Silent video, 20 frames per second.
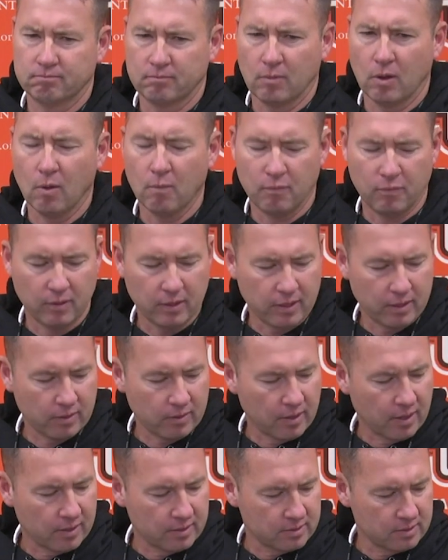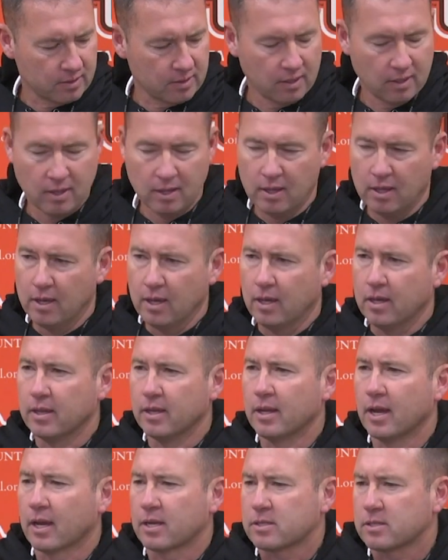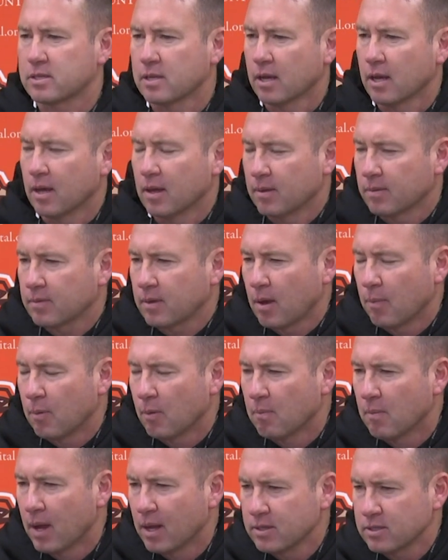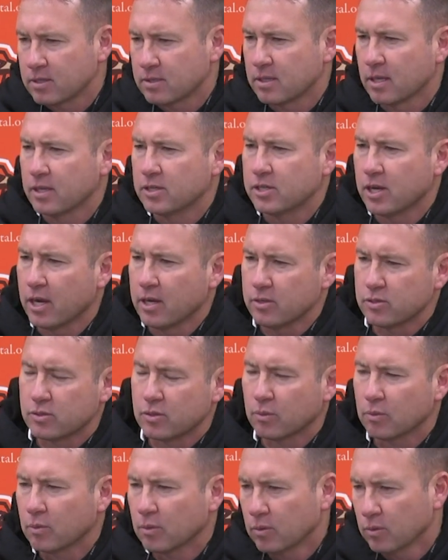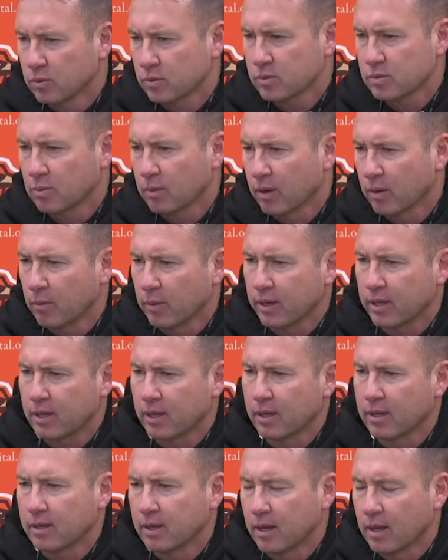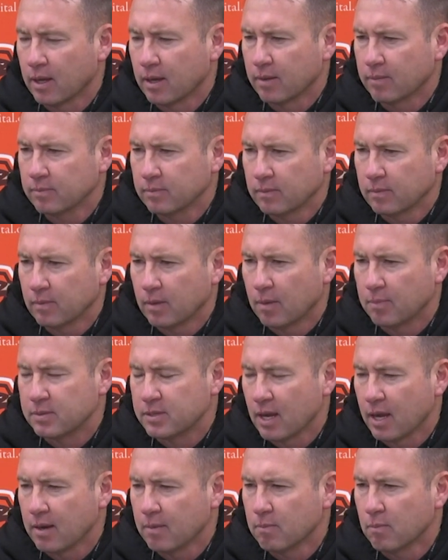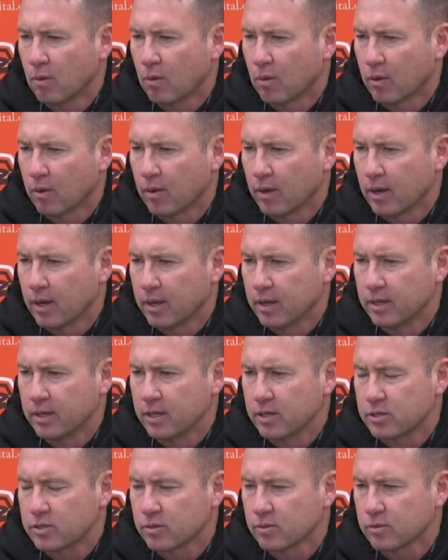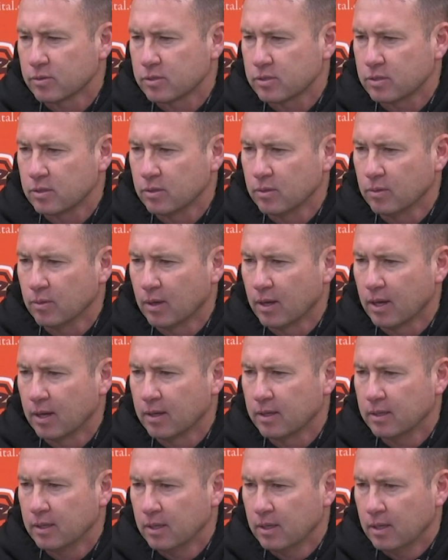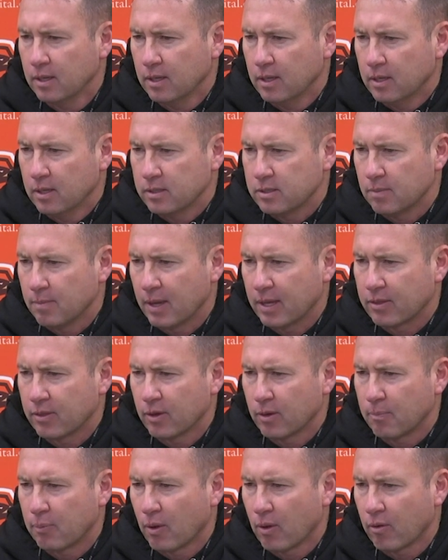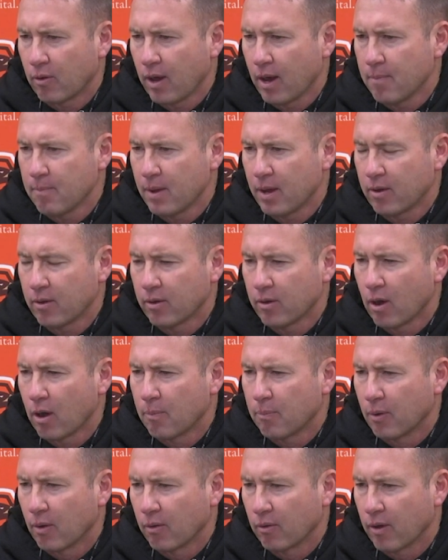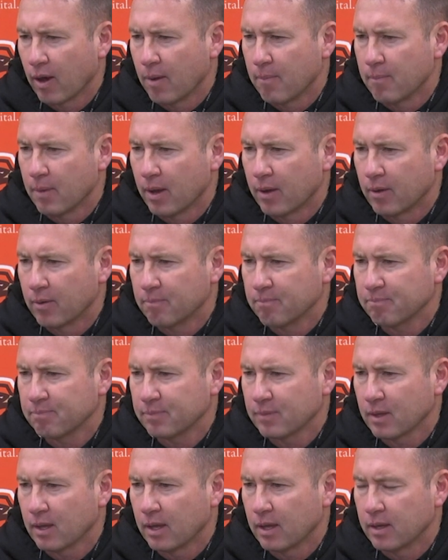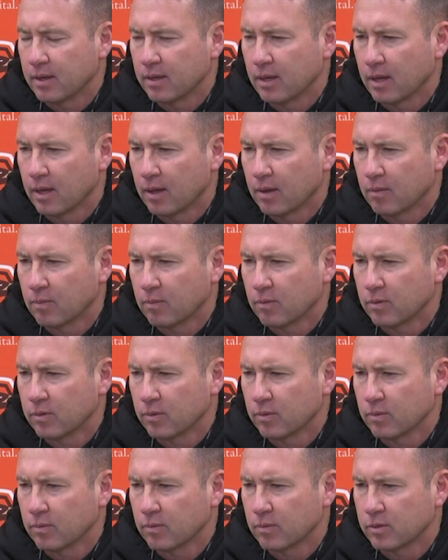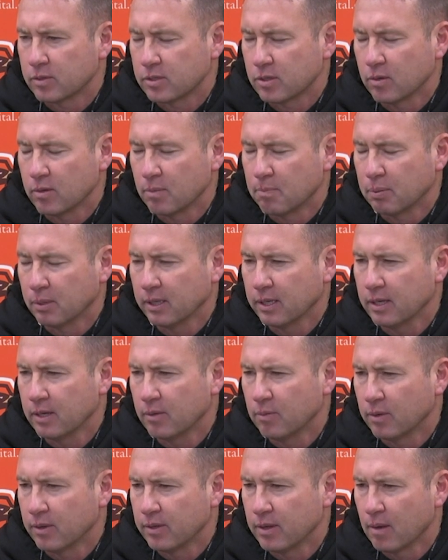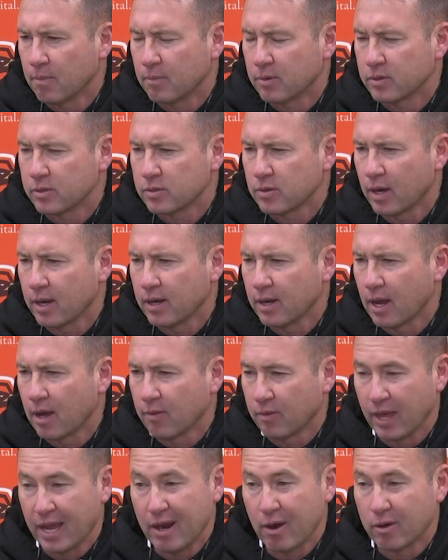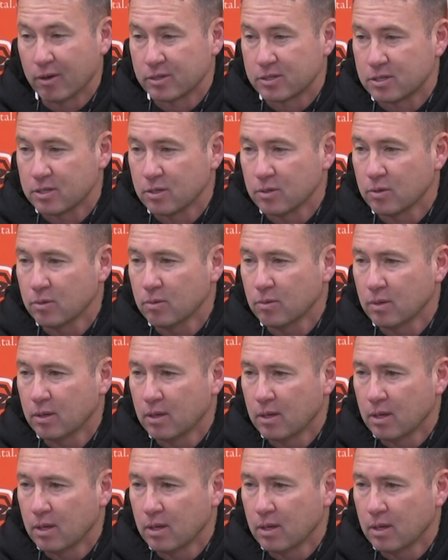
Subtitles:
Hopefully that in the next couple months they change the rules where we can obtain more initials to make their program better and our program better. And we're so depleted with numbers right now. They are too.